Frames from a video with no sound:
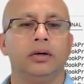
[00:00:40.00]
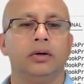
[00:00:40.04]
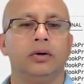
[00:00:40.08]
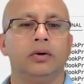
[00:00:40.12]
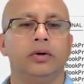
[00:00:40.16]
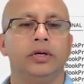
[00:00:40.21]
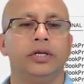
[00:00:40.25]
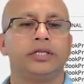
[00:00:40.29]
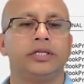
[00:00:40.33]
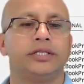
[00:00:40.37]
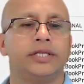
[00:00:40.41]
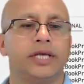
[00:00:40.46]

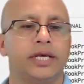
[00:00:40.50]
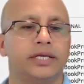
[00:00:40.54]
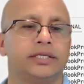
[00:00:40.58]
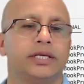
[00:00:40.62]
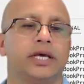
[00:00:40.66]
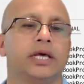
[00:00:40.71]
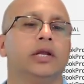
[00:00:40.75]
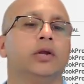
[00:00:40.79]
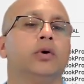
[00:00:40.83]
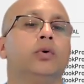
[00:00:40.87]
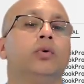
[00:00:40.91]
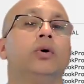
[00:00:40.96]
it says
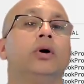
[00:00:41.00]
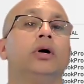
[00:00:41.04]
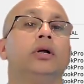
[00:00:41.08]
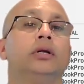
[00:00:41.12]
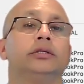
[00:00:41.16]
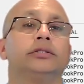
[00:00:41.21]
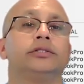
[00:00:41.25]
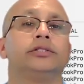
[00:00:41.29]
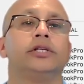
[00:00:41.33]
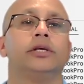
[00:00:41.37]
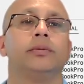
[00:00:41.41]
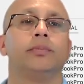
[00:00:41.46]
hello
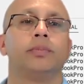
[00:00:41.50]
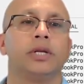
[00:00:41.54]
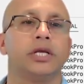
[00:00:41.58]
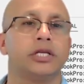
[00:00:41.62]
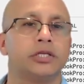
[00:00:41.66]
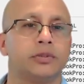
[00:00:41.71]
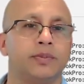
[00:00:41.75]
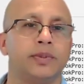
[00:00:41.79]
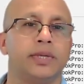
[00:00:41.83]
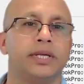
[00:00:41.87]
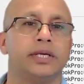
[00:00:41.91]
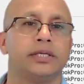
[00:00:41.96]
world C++.
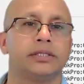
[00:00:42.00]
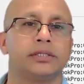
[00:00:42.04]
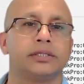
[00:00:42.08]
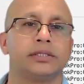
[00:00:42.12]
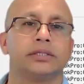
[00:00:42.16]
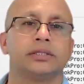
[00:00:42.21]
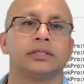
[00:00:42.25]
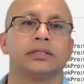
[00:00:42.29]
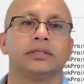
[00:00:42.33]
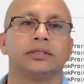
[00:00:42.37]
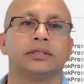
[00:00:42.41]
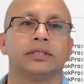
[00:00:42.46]

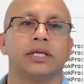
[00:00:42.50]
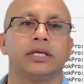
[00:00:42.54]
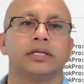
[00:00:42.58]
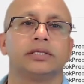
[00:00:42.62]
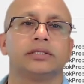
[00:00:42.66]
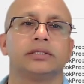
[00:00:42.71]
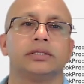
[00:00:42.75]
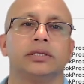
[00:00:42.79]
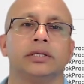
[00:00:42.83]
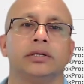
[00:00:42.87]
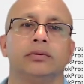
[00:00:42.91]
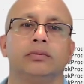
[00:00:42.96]

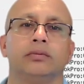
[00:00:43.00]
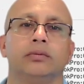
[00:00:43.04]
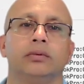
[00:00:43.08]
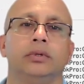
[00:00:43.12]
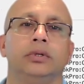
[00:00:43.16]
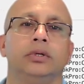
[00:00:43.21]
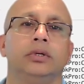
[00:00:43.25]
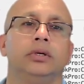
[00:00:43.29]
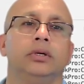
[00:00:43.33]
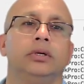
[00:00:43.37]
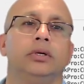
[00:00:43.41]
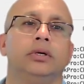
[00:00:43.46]
That's the
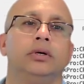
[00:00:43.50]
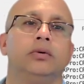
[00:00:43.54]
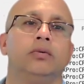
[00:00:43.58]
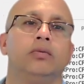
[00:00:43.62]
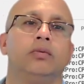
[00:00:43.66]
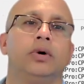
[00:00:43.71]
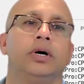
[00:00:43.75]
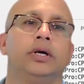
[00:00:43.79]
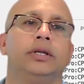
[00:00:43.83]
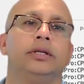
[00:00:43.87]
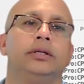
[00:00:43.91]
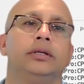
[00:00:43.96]

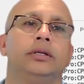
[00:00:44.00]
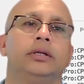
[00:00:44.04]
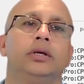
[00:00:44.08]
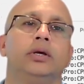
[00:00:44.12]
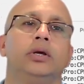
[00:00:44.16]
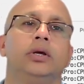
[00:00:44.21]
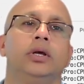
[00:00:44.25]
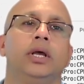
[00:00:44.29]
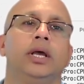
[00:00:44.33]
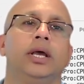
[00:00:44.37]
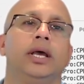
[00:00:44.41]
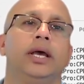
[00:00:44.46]
one.
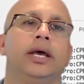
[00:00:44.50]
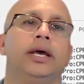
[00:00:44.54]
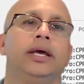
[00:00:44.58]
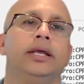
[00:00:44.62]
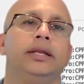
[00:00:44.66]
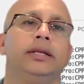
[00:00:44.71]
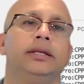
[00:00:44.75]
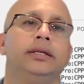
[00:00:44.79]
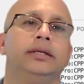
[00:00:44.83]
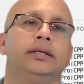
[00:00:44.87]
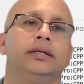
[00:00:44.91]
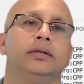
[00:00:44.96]

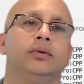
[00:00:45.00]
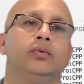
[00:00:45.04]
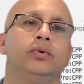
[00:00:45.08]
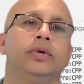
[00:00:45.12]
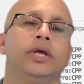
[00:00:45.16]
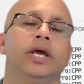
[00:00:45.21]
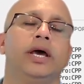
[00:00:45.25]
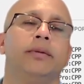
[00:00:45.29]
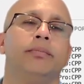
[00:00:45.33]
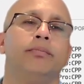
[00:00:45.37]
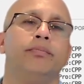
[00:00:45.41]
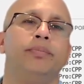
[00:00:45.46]
And
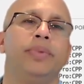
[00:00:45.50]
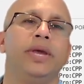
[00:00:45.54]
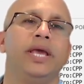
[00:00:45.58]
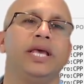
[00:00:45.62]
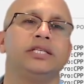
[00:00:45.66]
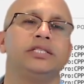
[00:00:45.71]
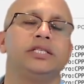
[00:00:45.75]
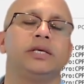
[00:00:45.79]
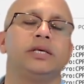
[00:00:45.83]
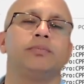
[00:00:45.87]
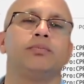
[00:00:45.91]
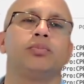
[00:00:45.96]
we have
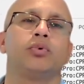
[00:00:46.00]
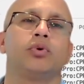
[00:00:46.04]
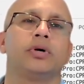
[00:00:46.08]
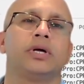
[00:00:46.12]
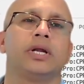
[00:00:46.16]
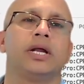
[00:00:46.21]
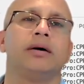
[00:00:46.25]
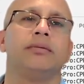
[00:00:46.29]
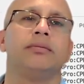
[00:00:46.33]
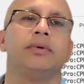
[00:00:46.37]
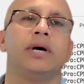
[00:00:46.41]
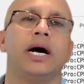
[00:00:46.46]
basic
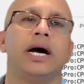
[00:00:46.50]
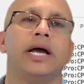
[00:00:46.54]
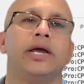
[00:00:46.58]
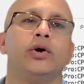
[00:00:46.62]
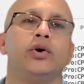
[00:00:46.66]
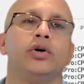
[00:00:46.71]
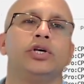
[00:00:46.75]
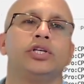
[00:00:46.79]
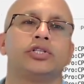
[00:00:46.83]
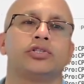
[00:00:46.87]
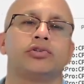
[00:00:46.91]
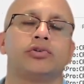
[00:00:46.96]
program.
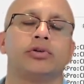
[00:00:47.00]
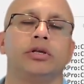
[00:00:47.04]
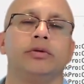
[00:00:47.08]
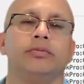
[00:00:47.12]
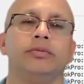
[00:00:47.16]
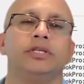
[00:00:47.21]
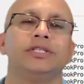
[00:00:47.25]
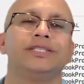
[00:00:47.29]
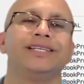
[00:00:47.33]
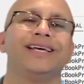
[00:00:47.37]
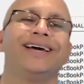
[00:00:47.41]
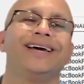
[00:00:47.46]

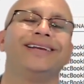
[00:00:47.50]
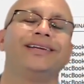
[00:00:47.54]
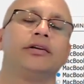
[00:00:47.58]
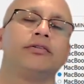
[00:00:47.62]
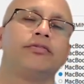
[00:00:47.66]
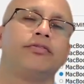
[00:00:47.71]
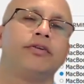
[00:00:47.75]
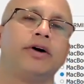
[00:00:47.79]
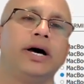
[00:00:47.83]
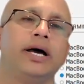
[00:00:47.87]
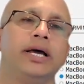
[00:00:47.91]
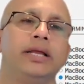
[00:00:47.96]
IOStream is the header
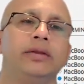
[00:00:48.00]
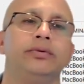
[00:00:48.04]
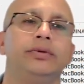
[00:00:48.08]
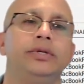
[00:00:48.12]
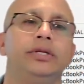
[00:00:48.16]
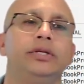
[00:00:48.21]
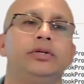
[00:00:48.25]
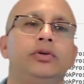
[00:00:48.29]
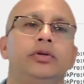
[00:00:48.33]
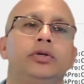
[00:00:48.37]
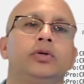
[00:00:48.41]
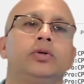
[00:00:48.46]
file we
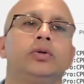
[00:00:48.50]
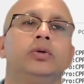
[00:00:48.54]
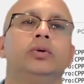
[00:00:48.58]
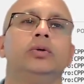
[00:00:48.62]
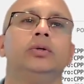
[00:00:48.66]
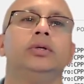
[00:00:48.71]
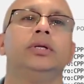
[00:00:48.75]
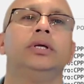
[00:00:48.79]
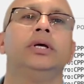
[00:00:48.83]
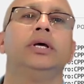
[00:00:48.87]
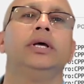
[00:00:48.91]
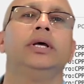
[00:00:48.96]
need to
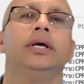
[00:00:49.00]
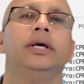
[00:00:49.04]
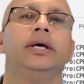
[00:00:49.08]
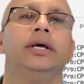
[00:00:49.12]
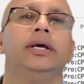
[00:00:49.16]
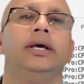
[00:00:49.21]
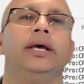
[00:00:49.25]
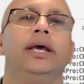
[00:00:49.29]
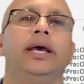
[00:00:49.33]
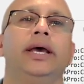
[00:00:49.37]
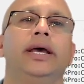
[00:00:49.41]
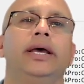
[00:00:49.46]
include.
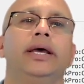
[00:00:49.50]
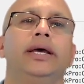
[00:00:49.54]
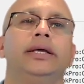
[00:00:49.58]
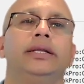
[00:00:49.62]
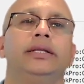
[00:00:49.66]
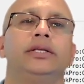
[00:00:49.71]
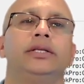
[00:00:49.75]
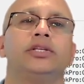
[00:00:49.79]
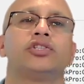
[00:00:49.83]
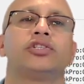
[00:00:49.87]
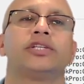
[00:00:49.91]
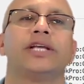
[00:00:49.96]

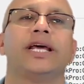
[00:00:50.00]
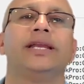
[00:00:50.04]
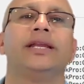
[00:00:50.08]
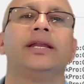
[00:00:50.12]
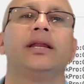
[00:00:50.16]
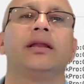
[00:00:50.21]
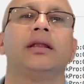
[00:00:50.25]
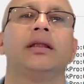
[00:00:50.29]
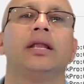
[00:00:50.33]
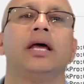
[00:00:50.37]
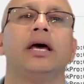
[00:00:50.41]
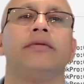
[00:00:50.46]
And
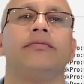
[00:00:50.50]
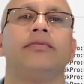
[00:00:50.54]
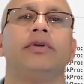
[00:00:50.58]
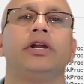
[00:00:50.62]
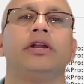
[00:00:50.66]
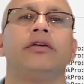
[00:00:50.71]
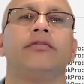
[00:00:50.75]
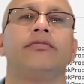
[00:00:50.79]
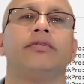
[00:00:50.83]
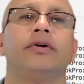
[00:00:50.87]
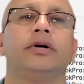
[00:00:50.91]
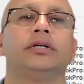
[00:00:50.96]
standard
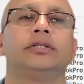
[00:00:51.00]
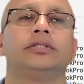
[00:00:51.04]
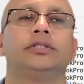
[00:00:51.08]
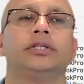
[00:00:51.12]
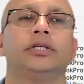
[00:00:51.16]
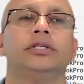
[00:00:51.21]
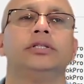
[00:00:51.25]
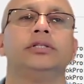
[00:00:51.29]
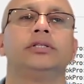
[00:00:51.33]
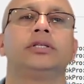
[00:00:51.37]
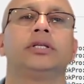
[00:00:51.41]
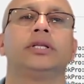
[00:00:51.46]
library
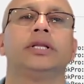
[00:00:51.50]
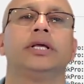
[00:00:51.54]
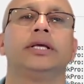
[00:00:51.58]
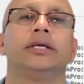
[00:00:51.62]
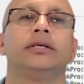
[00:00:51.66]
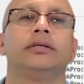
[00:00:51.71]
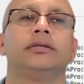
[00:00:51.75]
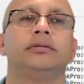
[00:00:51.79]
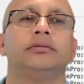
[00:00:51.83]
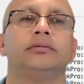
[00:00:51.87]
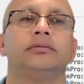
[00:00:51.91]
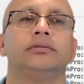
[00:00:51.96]
functions
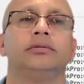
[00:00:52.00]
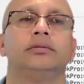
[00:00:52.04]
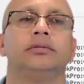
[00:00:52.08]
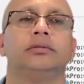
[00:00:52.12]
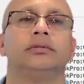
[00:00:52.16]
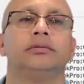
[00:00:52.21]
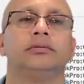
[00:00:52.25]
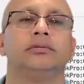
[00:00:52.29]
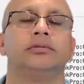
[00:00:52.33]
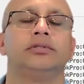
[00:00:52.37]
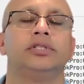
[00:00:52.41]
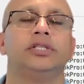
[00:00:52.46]
like
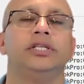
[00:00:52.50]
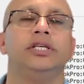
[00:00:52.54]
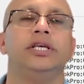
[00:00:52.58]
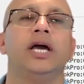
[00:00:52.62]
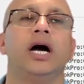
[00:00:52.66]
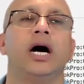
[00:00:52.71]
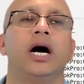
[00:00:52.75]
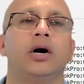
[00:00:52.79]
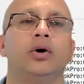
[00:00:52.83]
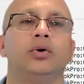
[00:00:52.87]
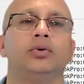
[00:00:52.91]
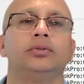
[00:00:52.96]

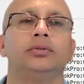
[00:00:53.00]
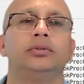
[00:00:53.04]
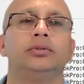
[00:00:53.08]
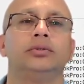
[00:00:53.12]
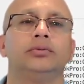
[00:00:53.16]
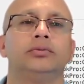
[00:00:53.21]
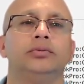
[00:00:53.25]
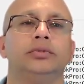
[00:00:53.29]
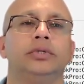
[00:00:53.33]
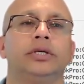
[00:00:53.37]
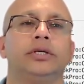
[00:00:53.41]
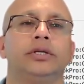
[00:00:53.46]
cout
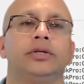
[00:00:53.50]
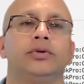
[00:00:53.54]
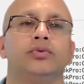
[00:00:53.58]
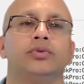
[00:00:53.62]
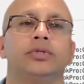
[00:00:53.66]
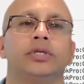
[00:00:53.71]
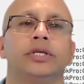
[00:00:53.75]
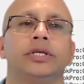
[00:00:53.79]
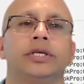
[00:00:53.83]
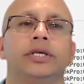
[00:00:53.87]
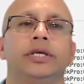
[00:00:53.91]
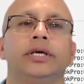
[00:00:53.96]
we are
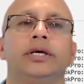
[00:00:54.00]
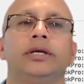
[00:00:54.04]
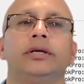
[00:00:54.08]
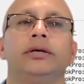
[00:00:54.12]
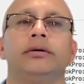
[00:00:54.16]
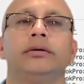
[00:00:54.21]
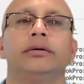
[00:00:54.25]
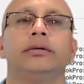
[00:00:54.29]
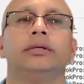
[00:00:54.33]
using here.